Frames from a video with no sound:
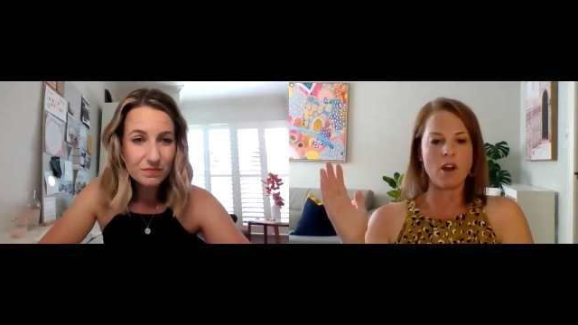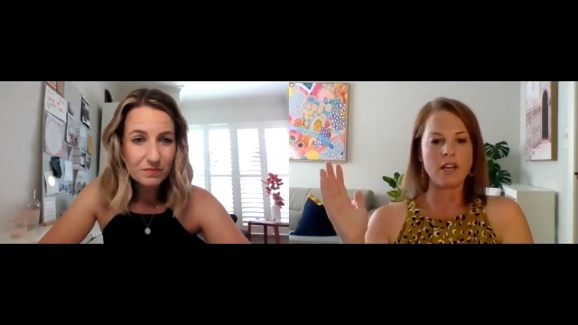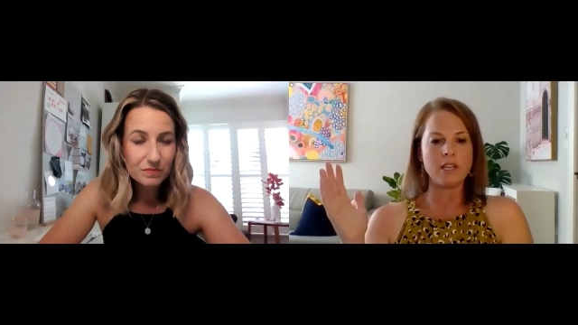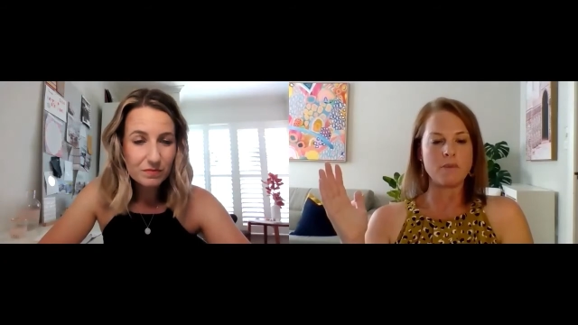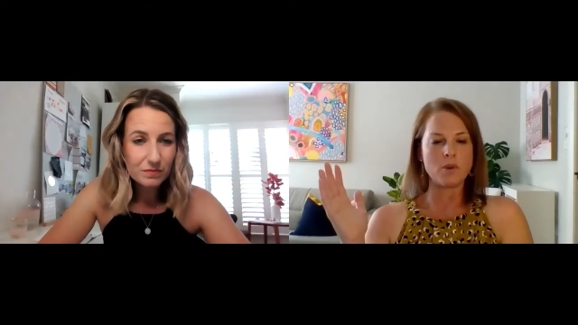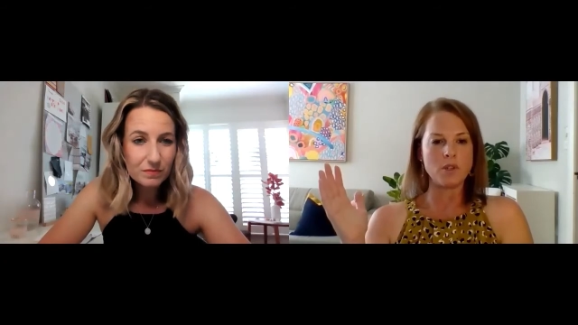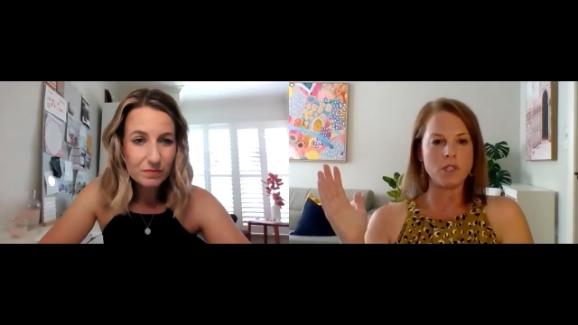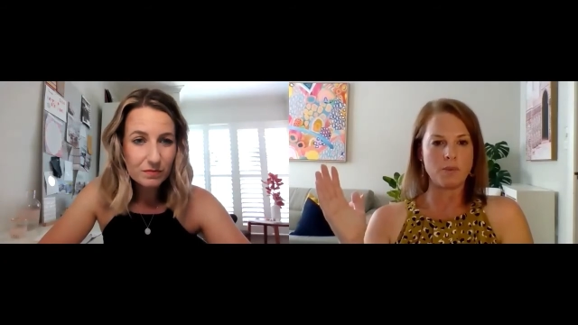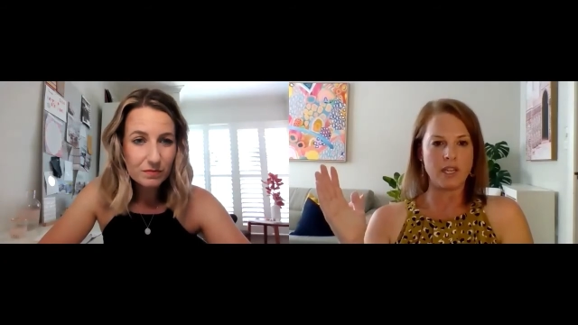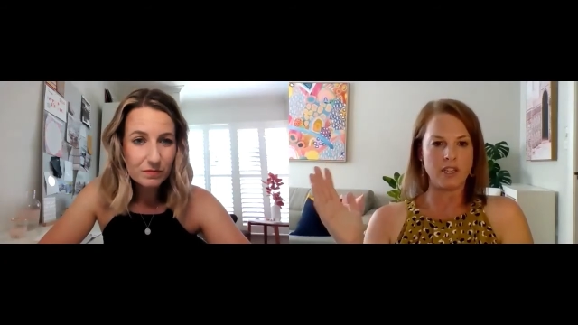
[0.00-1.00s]
Speaker 1: ironing
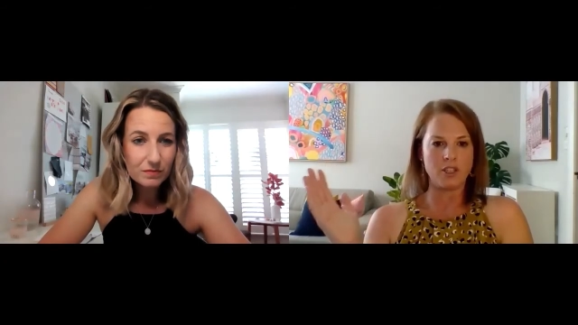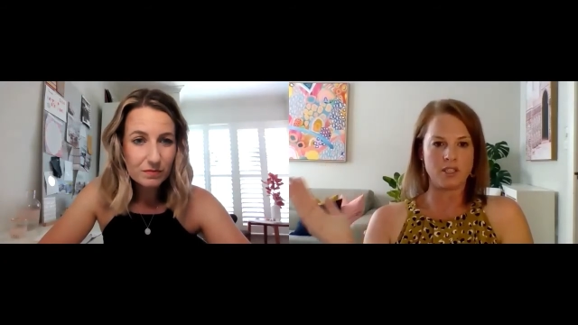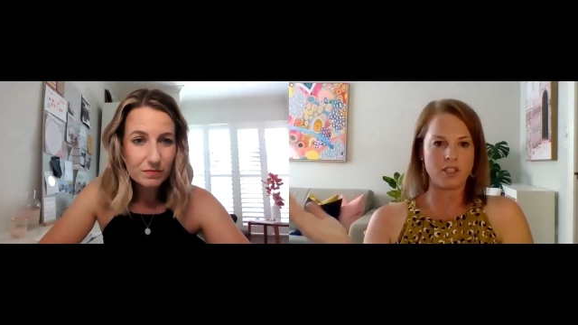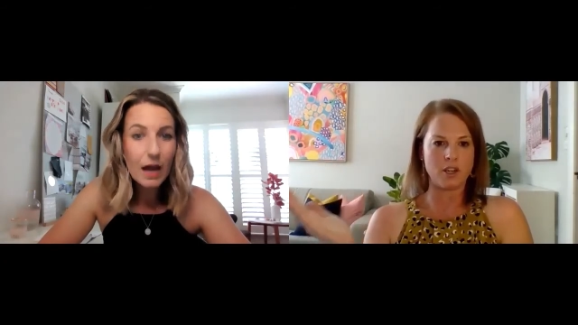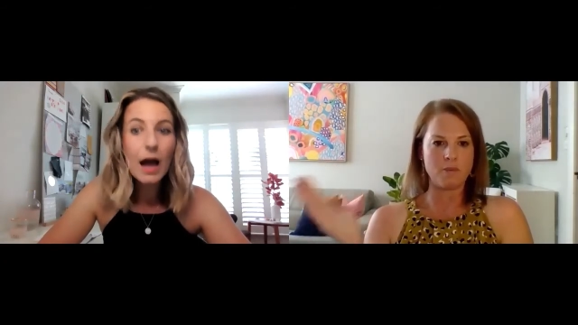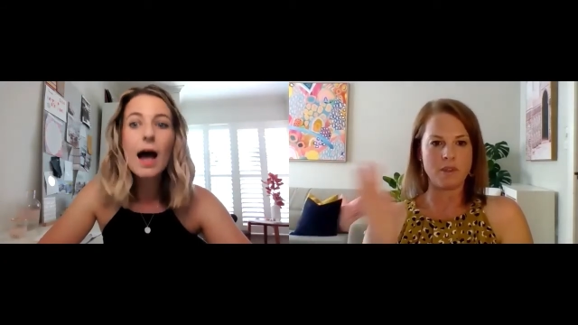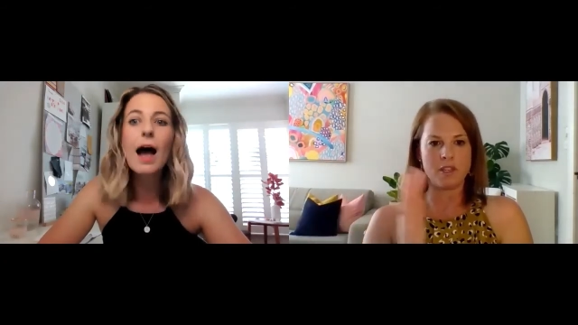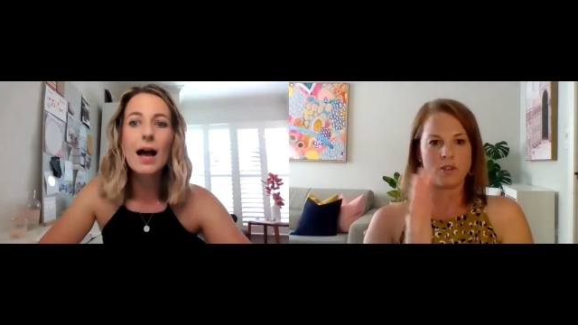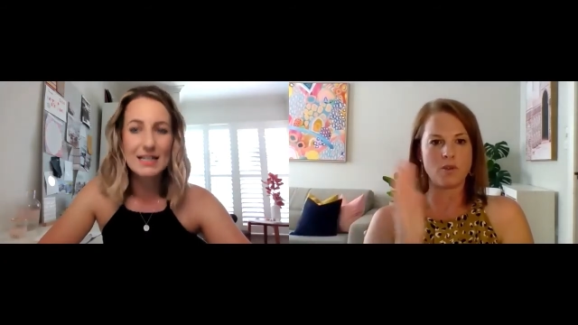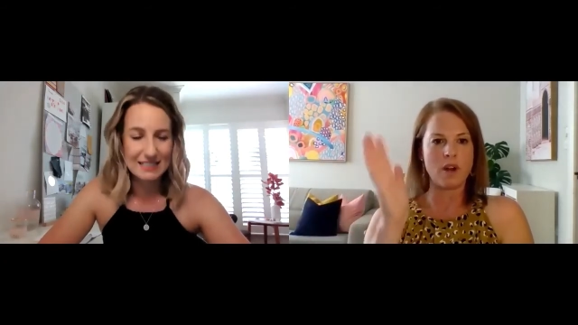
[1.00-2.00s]
boards where you just open the
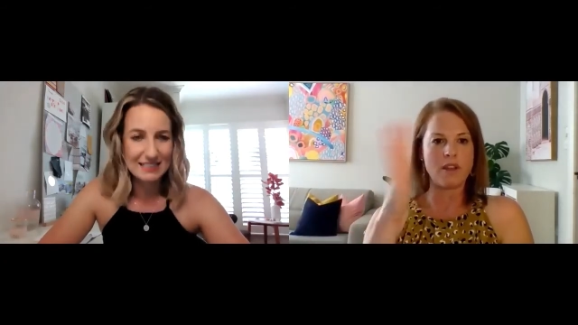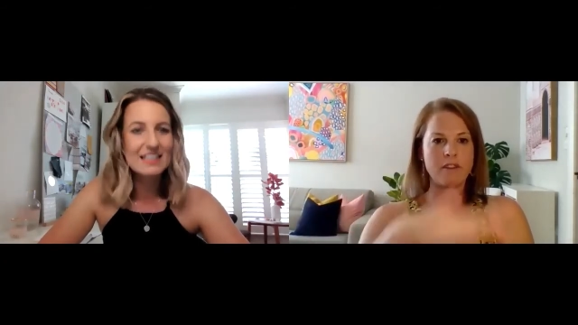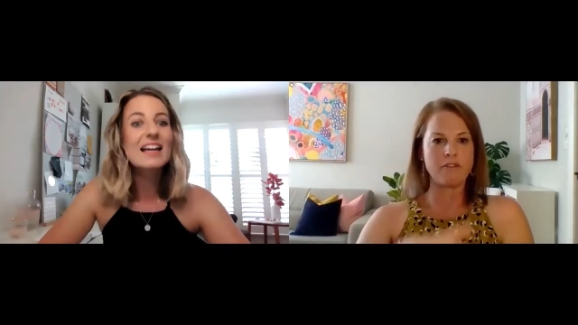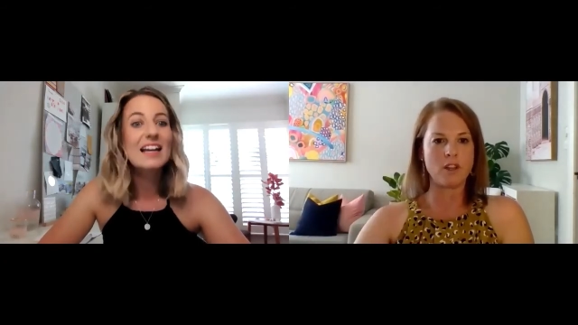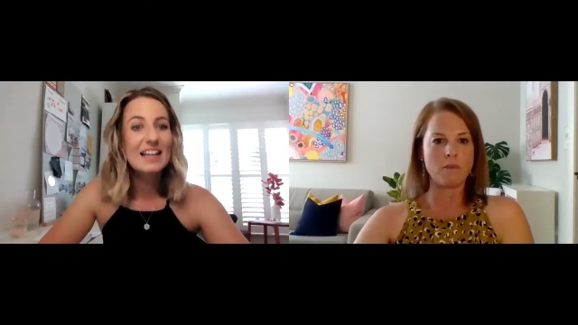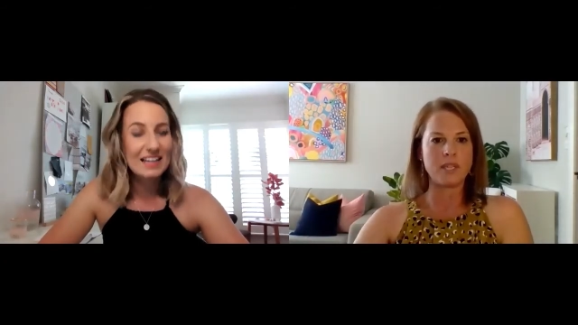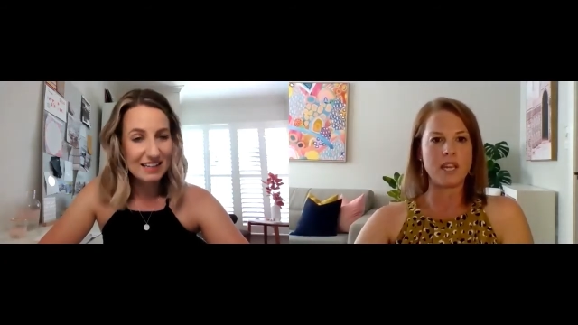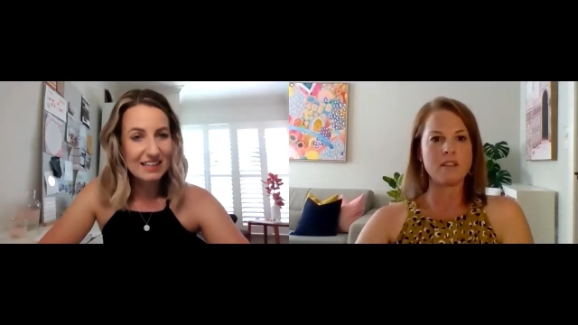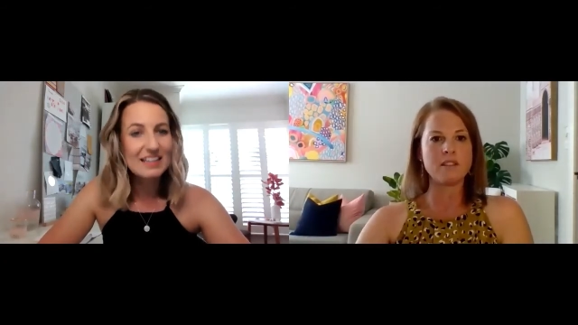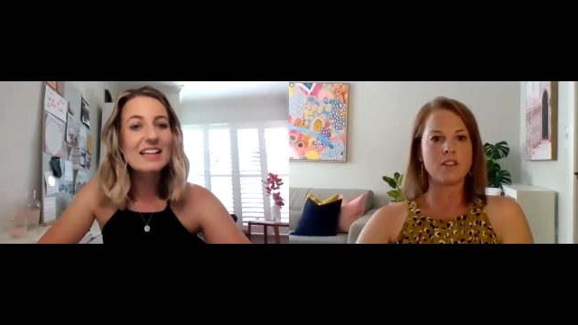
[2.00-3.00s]
door and they flop down.